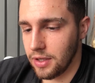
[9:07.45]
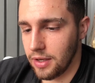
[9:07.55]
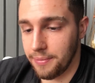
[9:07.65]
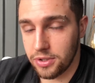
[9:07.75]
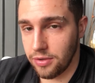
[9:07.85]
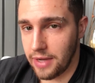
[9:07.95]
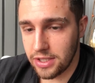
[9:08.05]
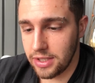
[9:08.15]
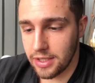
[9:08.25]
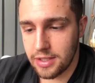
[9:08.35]
I'm not sure if it
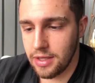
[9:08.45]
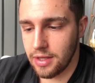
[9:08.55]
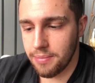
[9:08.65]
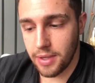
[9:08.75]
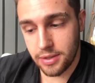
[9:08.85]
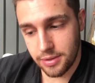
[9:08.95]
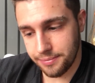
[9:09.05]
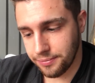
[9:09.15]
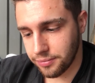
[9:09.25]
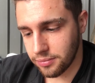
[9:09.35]
actually does anything, but
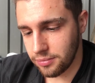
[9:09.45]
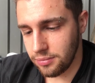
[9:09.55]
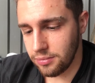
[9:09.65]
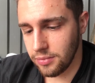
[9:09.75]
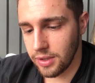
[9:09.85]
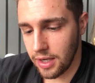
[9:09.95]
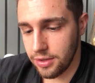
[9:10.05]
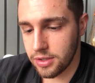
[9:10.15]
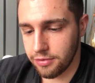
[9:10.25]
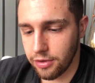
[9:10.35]
I
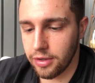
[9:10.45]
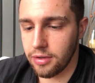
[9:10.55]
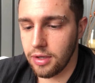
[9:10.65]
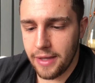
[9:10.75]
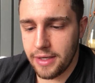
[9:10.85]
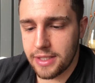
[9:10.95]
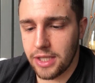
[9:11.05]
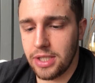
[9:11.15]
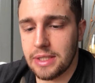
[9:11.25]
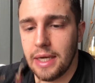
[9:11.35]
use the foil. And there's
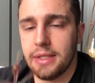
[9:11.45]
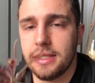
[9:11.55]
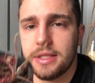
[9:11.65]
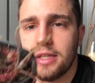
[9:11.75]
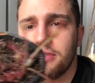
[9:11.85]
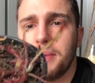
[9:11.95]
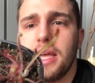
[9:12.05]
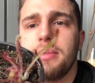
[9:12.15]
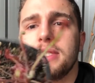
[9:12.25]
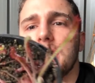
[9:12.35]
actually tons and tons of
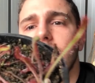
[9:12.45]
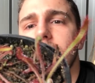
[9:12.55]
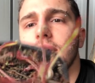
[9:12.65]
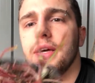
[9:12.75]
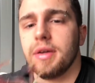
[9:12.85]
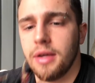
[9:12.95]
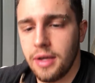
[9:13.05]
babies down in there.